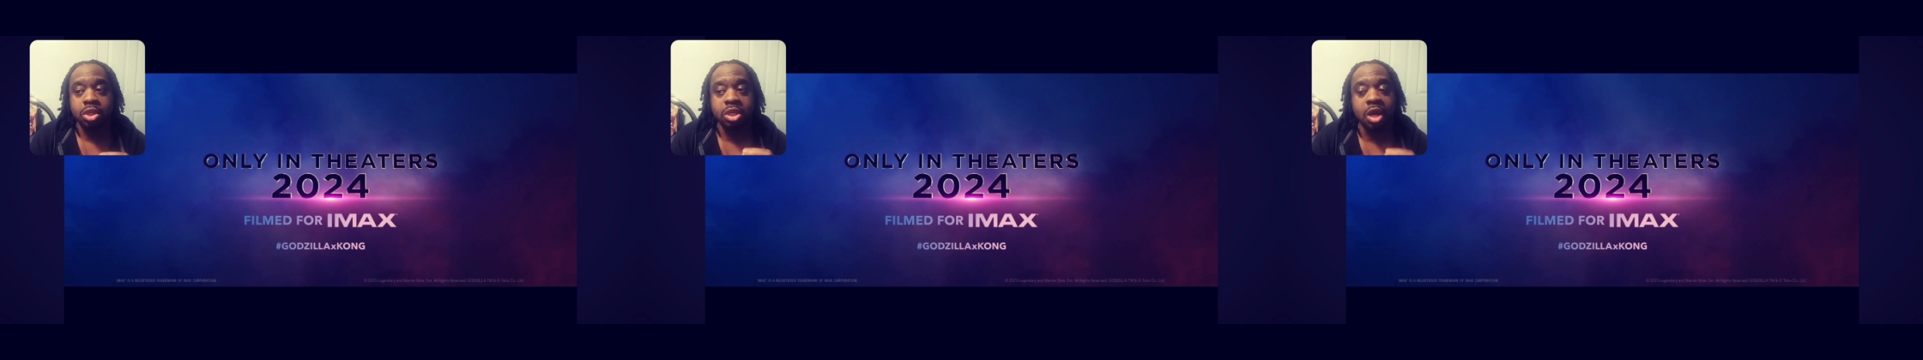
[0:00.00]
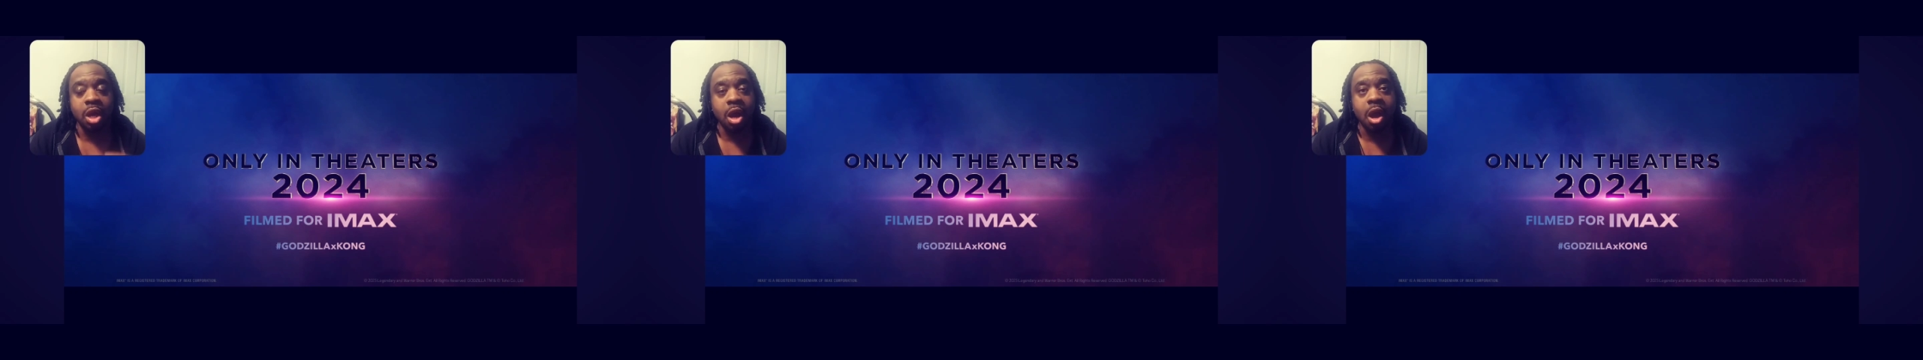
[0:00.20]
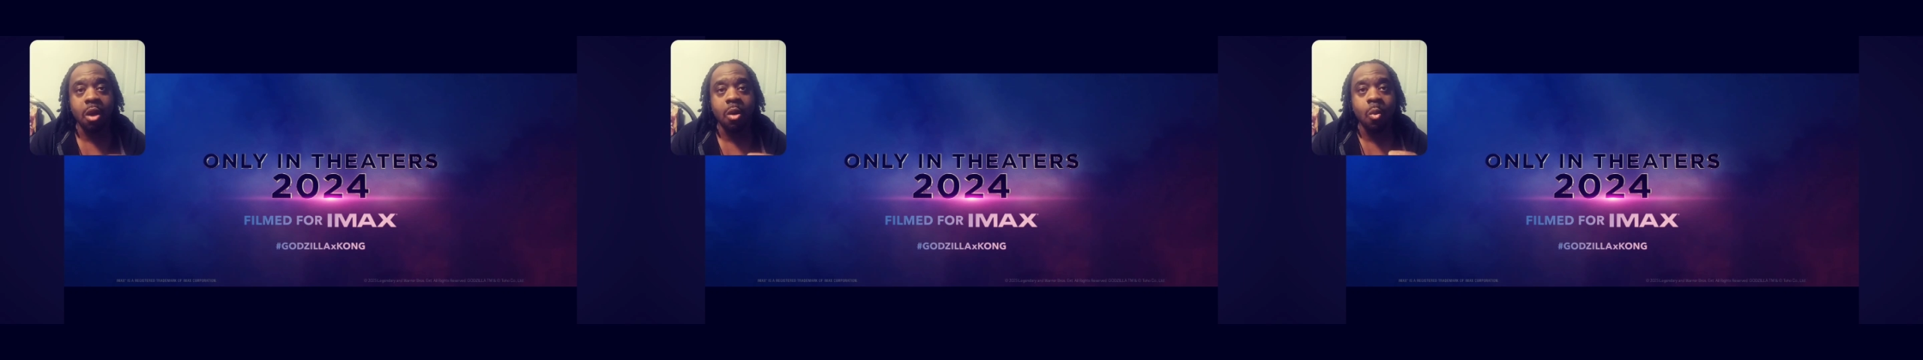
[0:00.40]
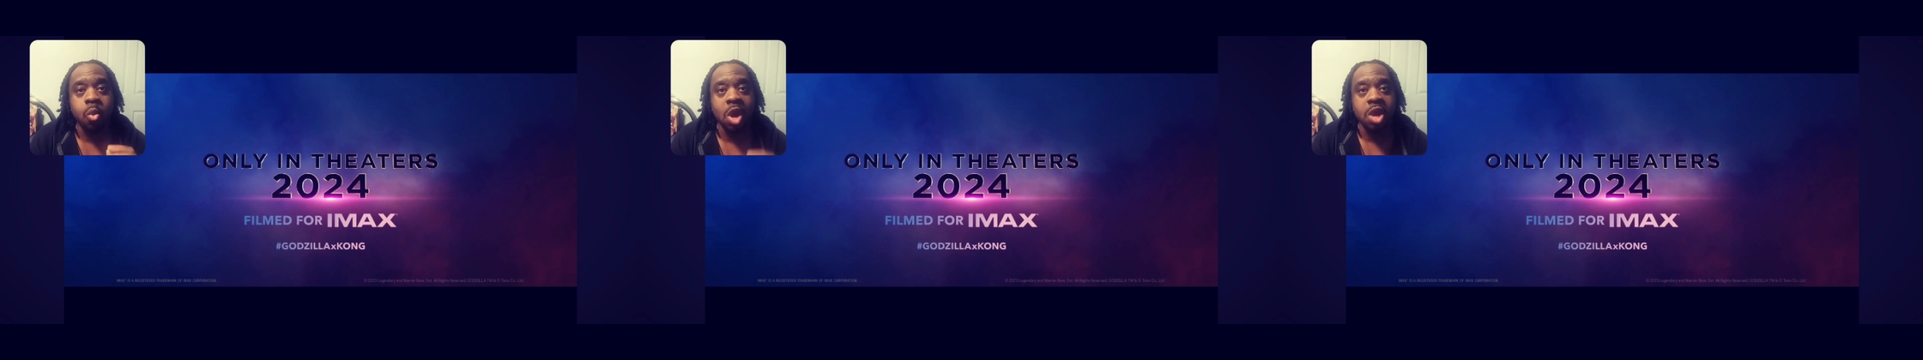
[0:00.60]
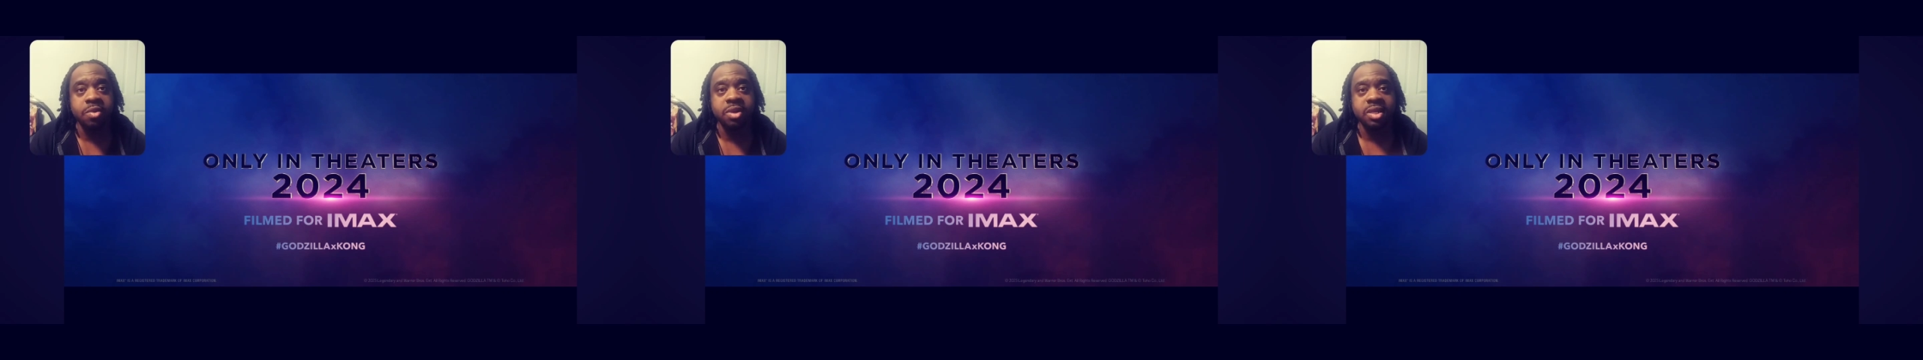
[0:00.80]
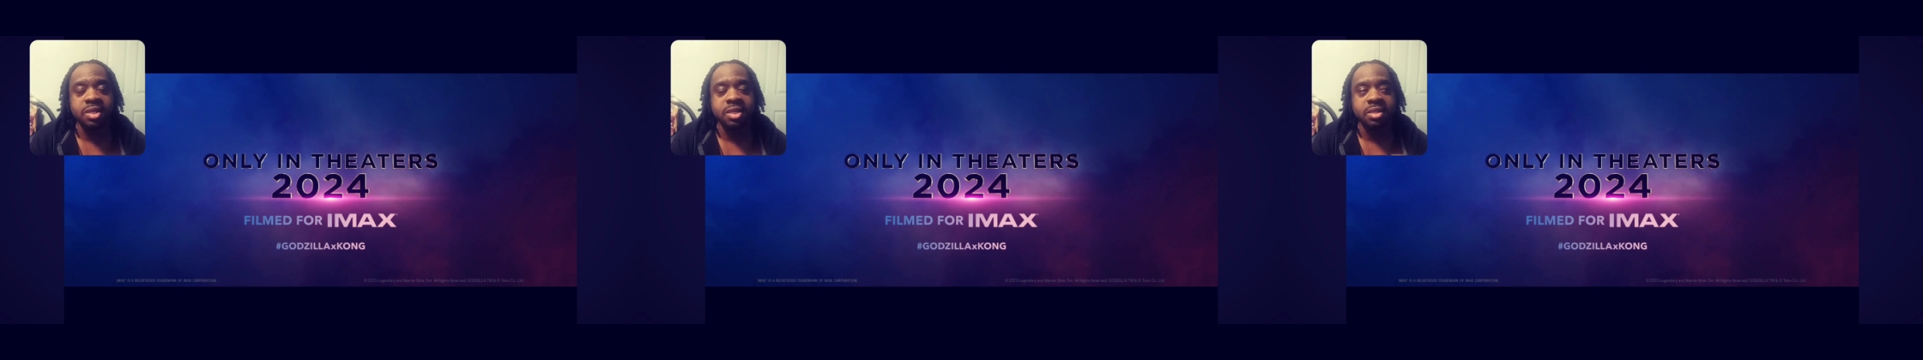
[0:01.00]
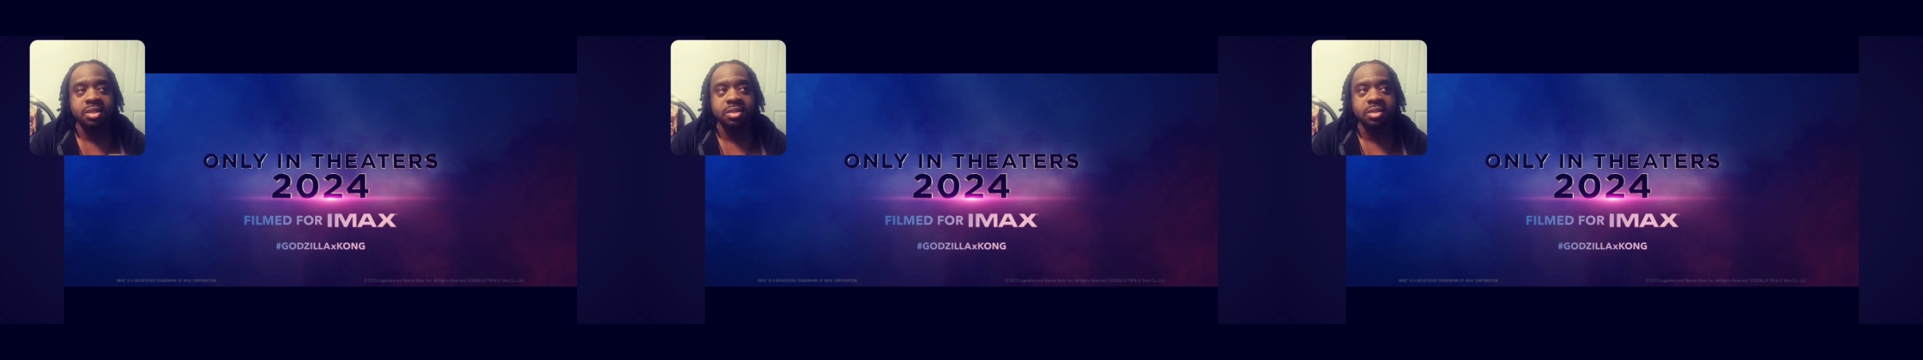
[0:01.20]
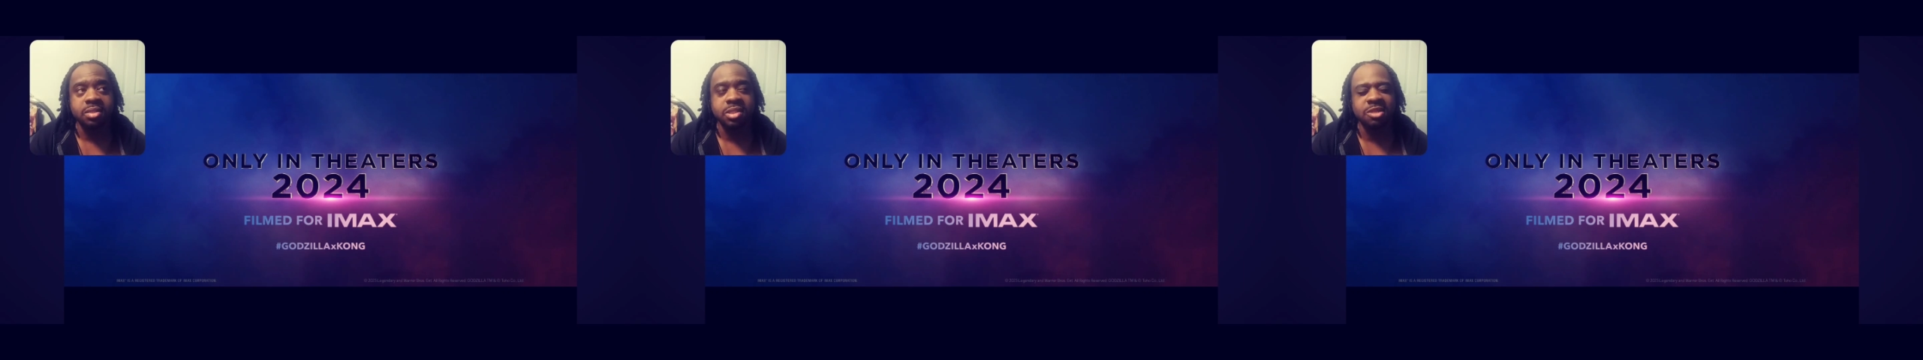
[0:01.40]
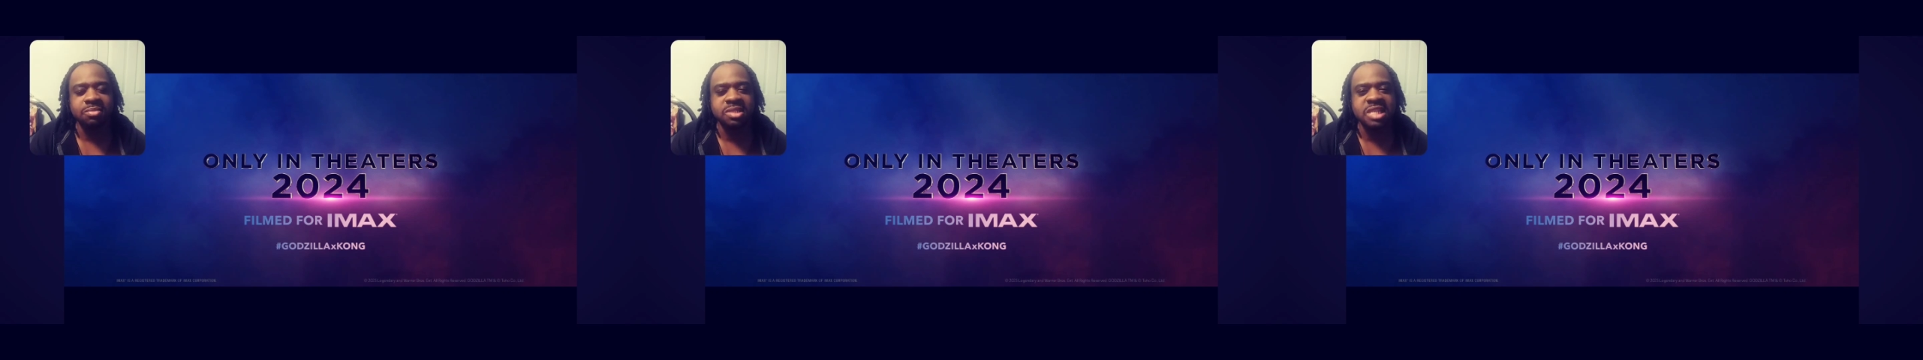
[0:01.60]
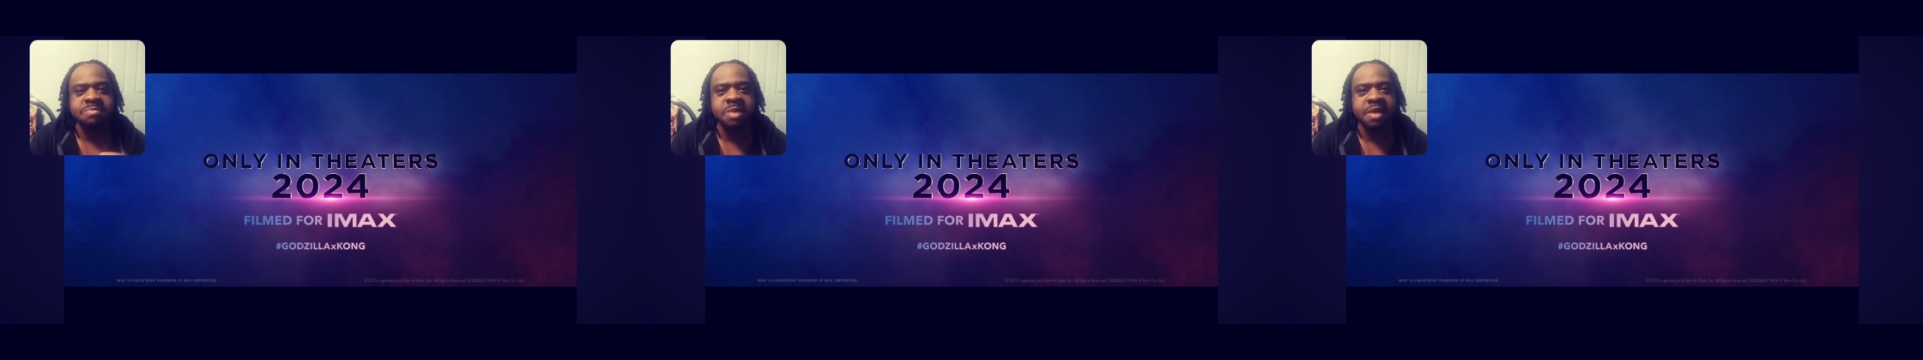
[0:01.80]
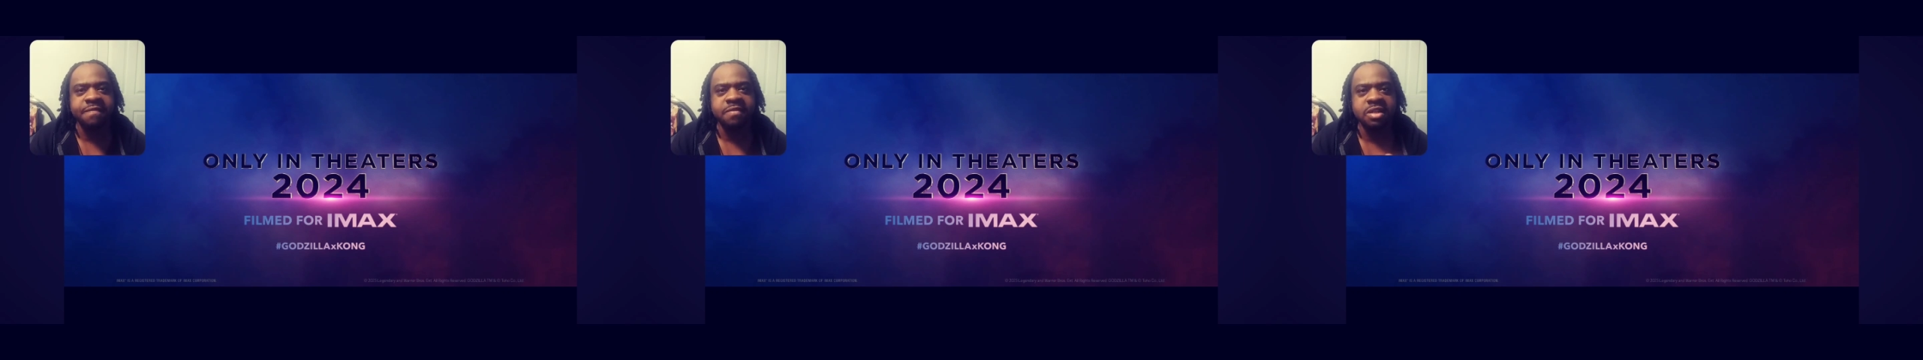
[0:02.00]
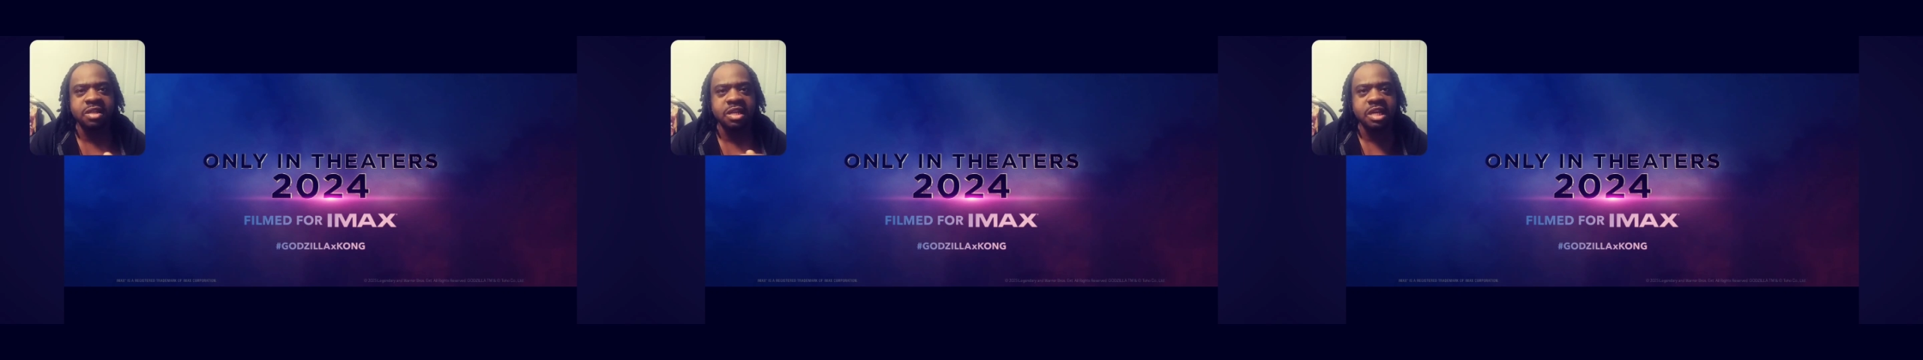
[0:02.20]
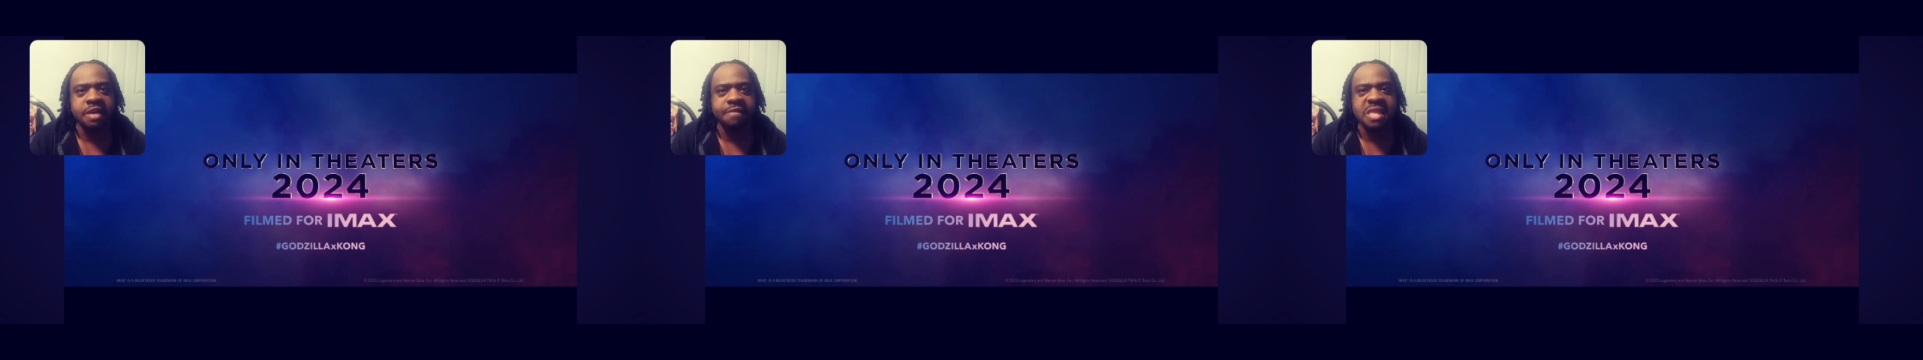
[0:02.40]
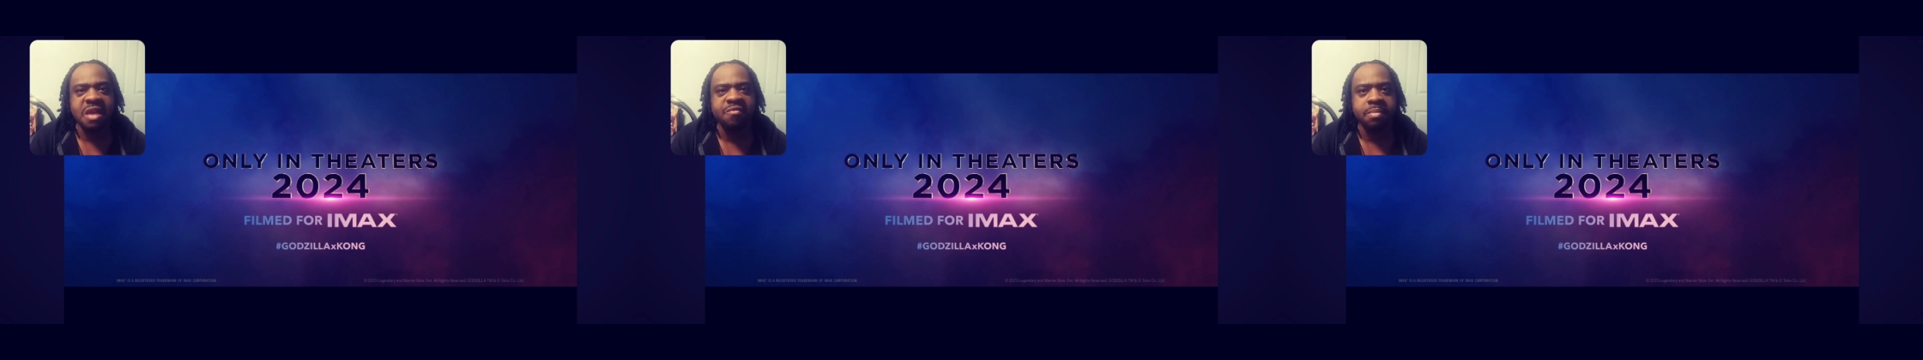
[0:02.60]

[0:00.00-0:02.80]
Carl wearing some type of glove that